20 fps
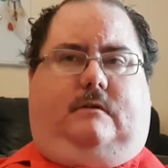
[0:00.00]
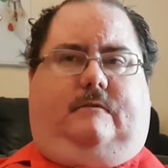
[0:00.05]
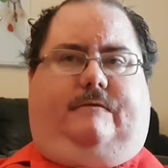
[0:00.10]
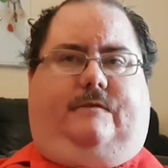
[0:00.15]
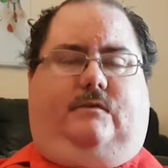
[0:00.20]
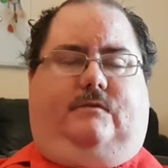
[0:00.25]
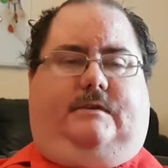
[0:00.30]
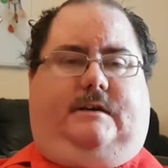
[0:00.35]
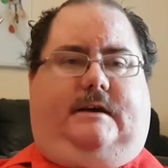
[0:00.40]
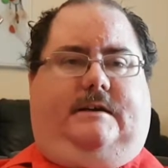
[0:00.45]

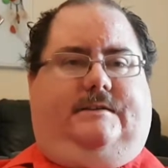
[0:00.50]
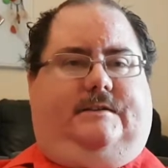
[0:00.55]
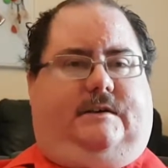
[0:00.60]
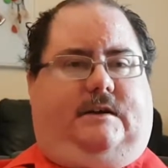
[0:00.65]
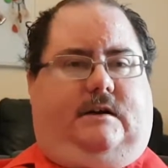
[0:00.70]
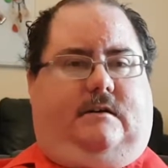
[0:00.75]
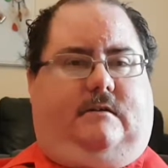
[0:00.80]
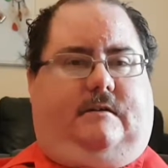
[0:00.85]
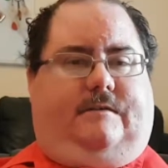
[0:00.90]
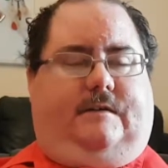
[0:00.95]
few days
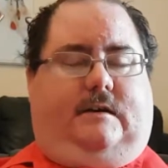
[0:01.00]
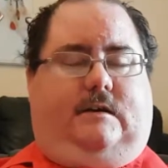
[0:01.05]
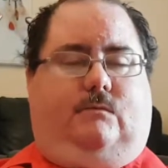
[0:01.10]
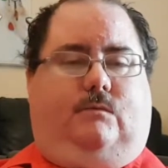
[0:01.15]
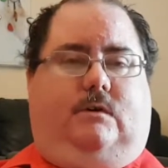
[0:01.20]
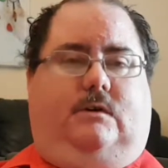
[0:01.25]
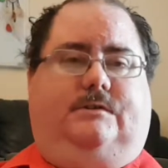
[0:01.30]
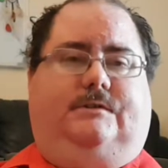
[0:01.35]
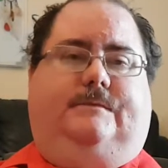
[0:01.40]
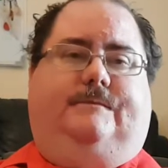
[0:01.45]
ago, I think it
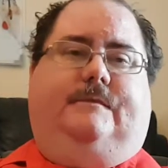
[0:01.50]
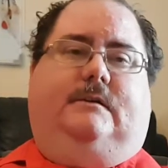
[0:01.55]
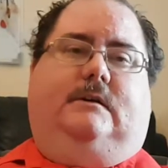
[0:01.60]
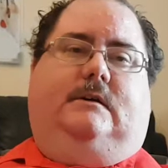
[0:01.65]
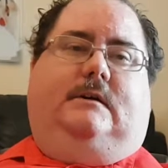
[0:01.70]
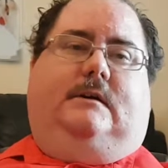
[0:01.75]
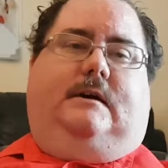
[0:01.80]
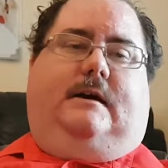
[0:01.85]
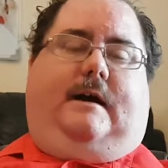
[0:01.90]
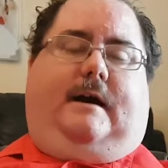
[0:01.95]
was,
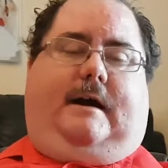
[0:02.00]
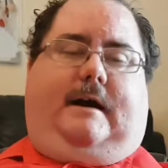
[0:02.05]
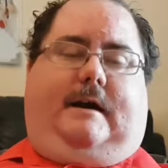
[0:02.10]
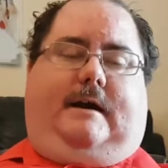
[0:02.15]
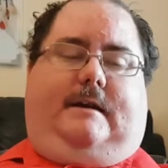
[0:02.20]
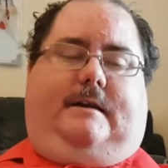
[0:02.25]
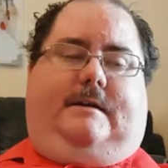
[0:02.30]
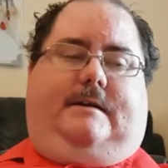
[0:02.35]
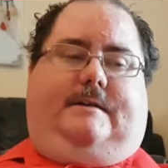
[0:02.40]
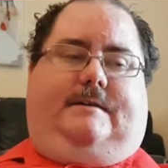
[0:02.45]

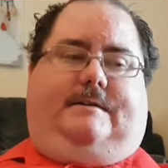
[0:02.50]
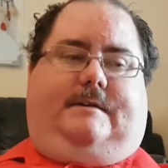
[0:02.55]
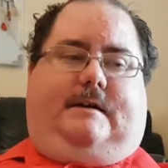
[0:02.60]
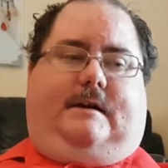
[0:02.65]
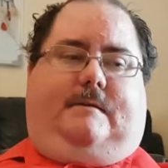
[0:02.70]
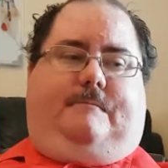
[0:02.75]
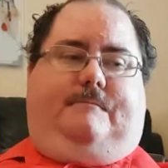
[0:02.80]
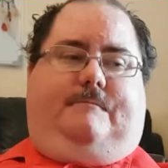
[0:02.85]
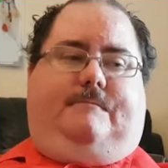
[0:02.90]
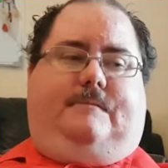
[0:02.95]

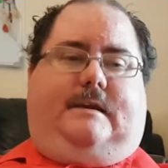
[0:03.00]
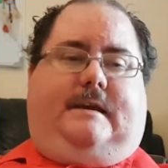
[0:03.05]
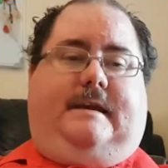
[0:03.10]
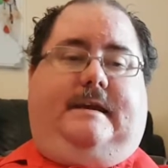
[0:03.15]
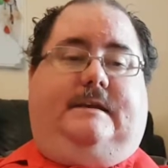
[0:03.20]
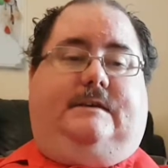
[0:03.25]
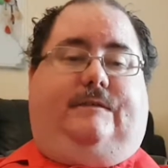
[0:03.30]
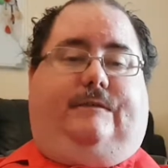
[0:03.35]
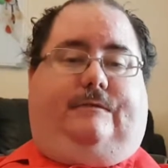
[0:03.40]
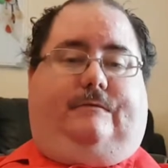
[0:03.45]
and
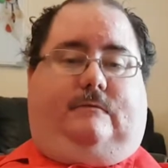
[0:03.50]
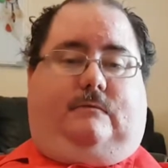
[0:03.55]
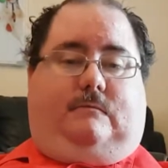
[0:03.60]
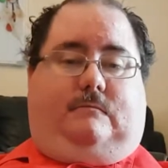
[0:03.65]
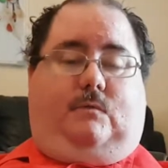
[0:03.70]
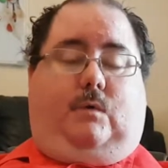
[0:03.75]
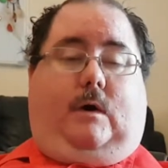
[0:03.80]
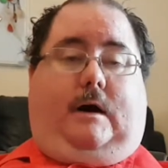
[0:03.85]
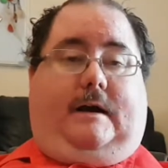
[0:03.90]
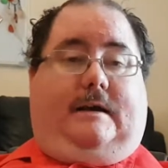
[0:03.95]
he's
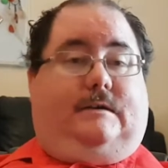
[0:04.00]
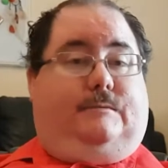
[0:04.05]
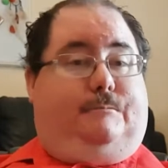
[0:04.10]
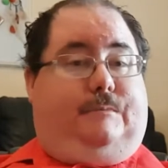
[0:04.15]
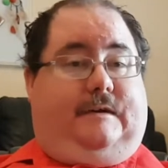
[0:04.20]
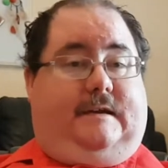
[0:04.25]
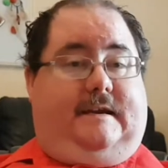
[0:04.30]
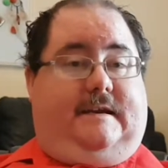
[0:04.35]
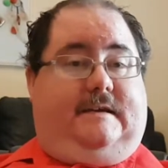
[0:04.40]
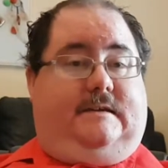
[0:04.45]
quite
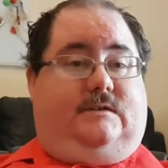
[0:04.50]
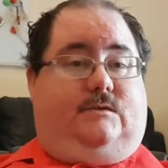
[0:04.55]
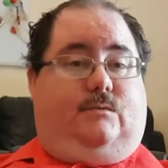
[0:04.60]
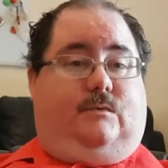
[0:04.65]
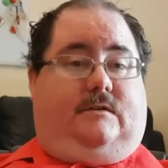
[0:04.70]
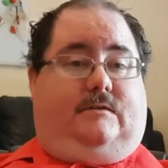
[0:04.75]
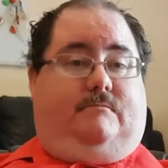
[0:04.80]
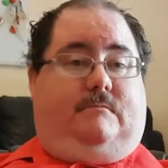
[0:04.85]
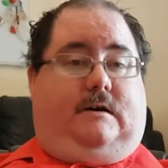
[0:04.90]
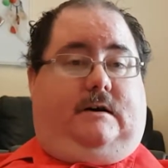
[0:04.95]
pleased
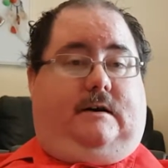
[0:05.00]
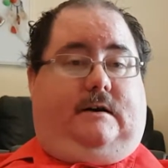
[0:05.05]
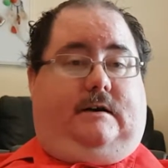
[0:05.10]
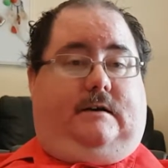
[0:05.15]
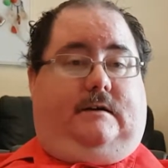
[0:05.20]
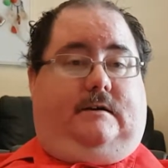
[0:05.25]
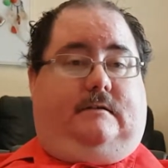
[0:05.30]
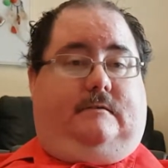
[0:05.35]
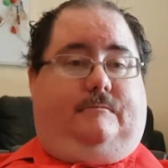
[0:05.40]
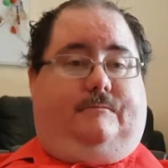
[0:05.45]
with
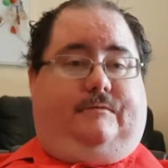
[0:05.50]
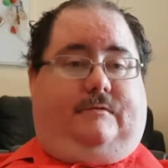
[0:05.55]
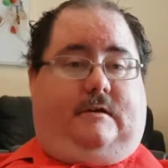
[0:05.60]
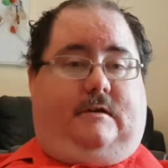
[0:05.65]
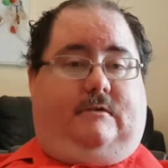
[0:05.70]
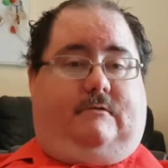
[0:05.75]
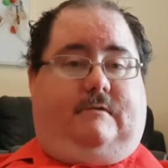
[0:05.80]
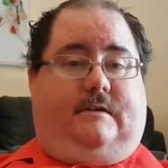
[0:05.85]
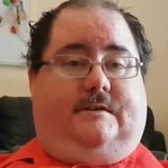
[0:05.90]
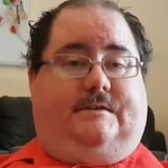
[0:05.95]
my
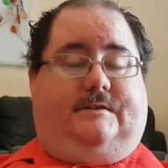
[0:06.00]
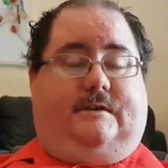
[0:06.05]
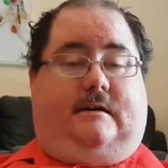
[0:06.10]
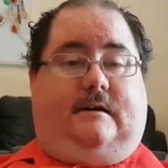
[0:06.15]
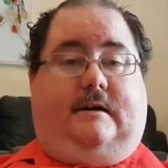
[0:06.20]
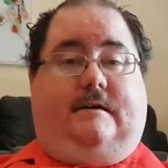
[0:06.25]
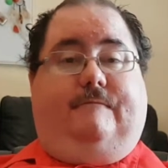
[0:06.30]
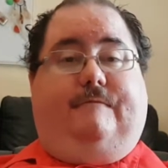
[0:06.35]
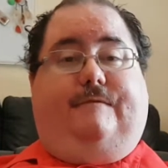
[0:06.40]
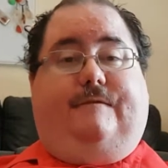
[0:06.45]
progress.
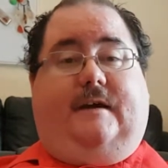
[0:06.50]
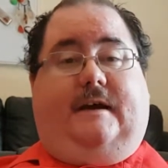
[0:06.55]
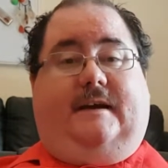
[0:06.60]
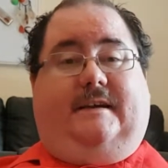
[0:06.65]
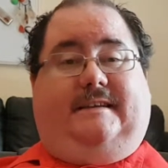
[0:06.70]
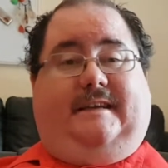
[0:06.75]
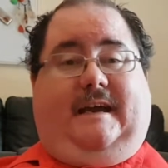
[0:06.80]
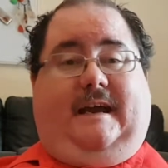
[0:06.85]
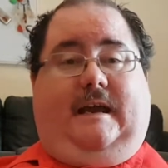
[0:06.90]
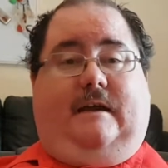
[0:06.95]
I, in
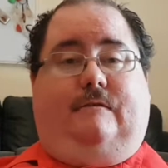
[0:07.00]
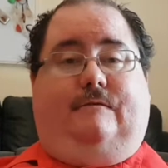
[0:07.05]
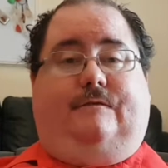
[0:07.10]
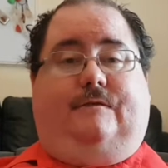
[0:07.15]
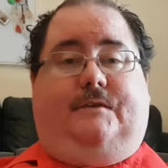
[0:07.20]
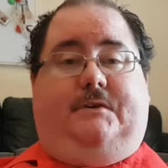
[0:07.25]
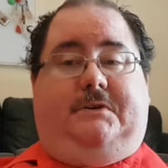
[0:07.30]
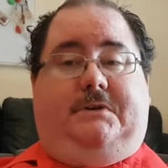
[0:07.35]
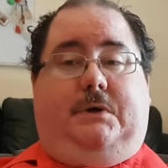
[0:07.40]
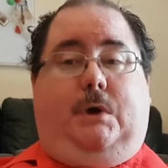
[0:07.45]
fact,
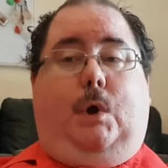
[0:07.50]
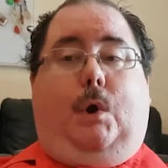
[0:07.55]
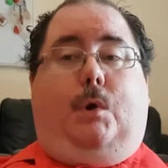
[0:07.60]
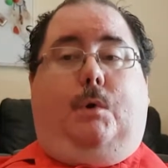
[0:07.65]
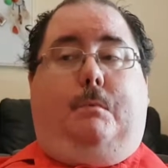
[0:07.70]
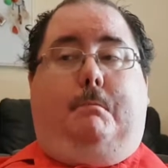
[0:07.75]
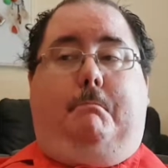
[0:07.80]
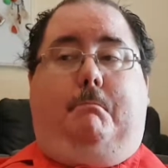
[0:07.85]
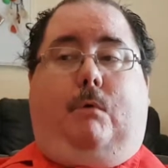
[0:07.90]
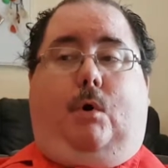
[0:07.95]
have
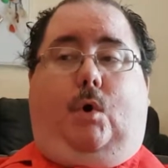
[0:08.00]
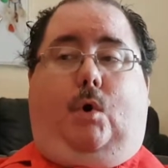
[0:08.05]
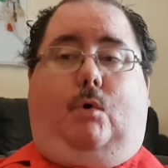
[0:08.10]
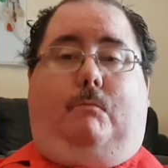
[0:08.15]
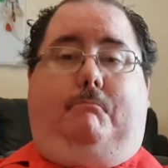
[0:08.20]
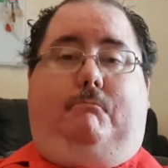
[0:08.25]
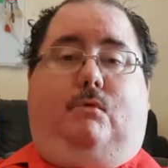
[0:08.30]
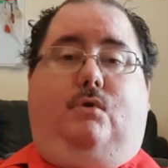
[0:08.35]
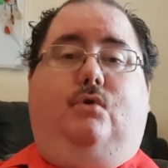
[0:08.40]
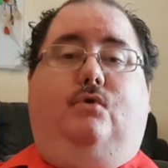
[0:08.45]
more
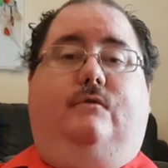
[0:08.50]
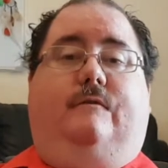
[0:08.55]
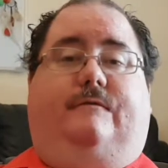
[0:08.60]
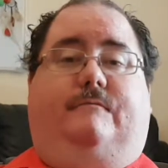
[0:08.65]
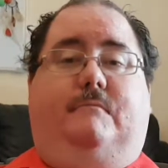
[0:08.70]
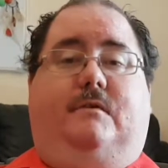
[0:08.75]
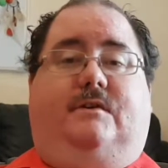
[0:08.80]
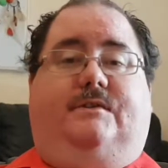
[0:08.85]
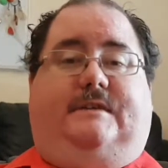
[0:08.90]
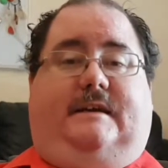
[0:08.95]

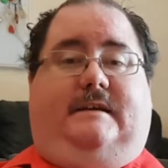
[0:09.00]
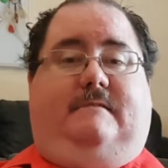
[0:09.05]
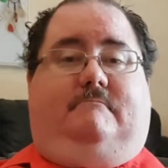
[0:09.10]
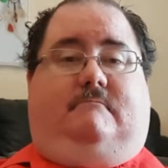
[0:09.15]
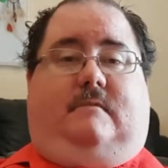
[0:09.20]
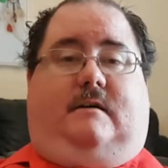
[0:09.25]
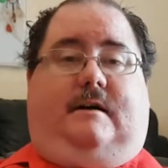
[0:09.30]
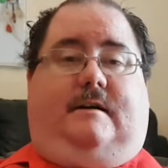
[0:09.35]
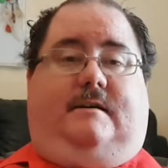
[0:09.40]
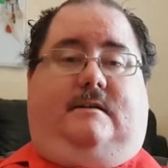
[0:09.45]
movement in
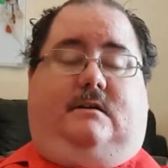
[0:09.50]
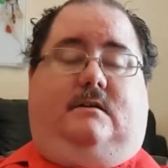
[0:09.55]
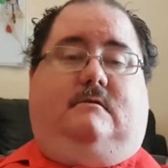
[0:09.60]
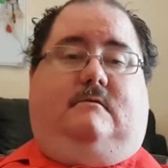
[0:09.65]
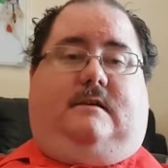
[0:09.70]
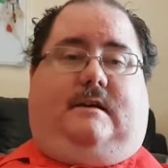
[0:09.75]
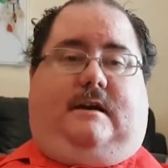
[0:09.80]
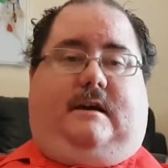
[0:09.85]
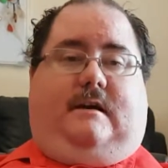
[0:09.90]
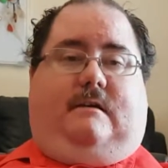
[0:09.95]
my new
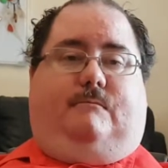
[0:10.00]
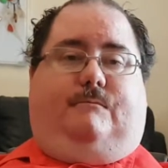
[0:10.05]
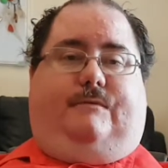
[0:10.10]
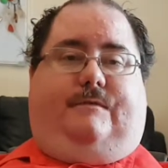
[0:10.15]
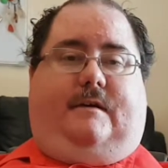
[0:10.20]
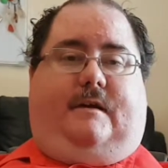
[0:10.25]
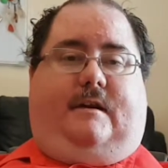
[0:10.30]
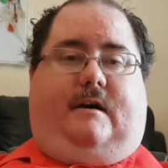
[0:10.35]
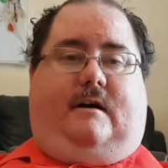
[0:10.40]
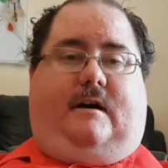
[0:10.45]
hip
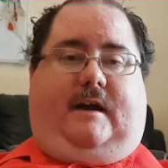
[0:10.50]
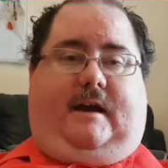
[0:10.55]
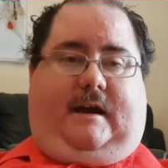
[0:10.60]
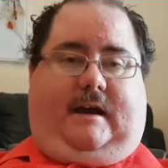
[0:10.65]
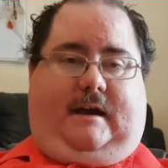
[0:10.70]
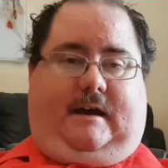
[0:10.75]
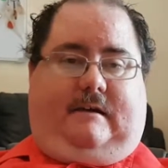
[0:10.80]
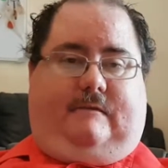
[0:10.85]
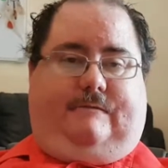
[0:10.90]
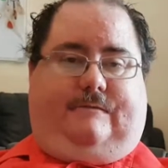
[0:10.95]
than I
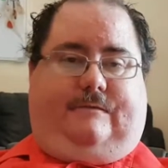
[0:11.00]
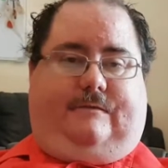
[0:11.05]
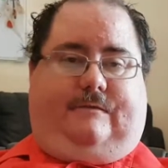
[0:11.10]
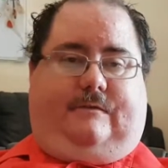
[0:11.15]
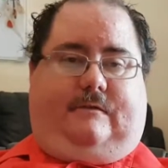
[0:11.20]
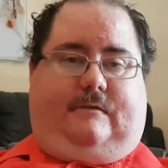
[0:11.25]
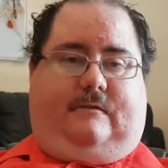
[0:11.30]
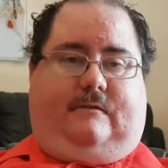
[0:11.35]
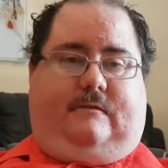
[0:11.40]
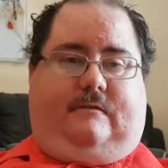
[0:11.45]
have
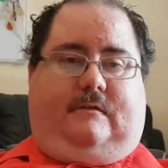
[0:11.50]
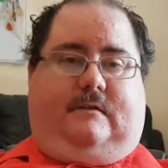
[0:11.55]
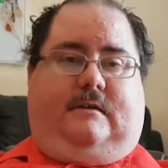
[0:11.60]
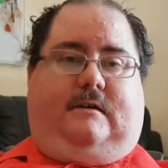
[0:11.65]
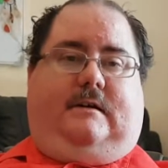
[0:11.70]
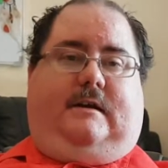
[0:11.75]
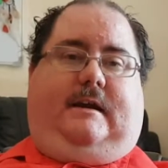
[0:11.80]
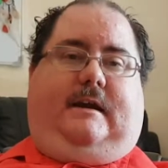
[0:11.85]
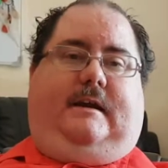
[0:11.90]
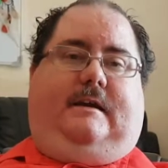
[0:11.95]

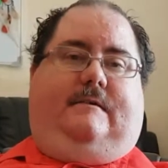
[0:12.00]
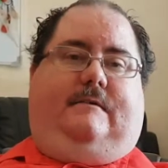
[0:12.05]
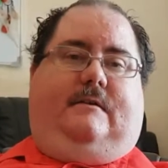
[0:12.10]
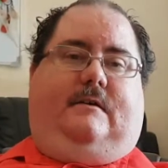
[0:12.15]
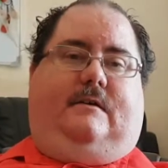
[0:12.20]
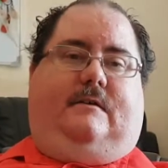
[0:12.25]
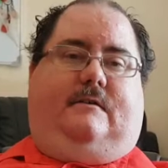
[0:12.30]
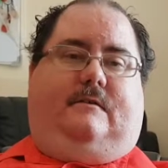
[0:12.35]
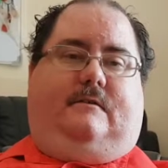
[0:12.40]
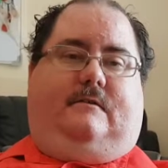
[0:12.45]

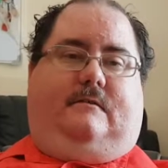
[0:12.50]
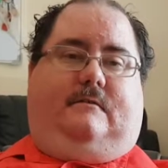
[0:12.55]
in